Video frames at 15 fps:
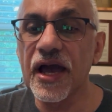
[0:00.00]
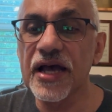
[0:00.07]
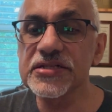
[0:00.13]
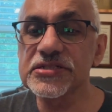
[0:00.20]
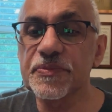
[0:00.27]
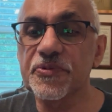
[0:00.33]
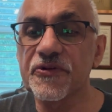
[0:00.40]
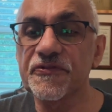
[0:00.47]

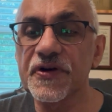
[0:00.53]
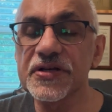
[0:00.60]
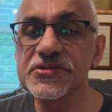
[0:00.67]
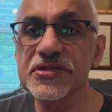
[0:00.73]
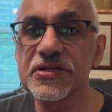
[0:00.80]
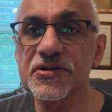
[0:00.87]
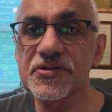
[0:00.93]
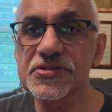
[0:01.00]
as a
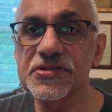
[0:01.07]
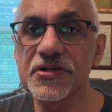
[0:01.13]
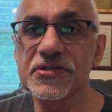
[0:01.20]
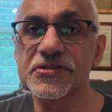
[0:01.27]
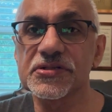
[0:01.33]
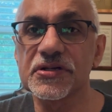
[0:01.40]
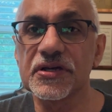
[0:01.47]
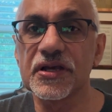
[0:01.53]
professor and
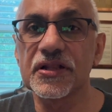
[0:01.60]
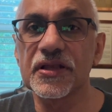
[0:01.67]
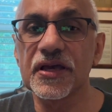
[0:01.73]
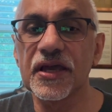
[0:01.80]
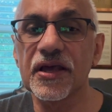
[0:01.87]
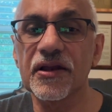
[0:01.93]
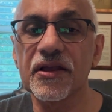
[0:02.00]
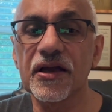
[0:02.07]
researcher in the
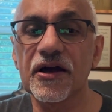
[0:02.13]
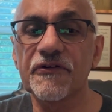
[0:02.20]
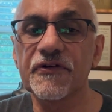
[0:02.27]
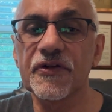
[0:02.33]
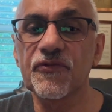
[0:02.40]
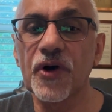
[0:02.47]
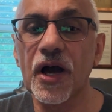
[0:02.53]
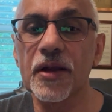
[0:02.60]
area of
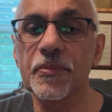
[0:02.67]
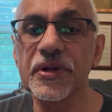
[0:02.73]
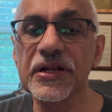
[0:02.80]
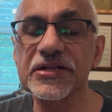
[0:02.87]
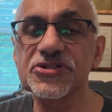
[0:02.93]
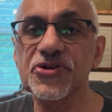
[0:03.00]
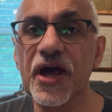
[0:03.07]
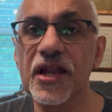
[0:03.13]

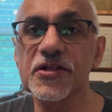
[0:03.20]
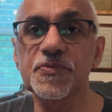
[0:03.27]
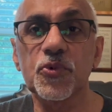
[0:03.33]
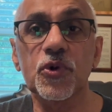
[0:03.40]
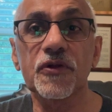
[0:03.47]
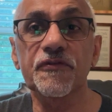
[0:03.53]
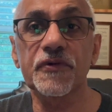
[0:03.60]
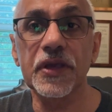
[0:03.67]
environmental
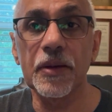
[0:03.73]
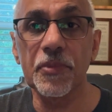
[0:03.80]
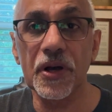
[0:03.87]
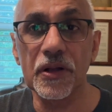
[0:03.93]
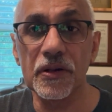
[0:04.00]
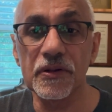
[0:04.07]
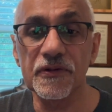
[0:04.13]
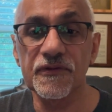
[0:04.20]
transport of
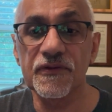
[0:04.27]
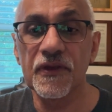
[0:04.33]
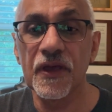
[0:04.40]
chemicals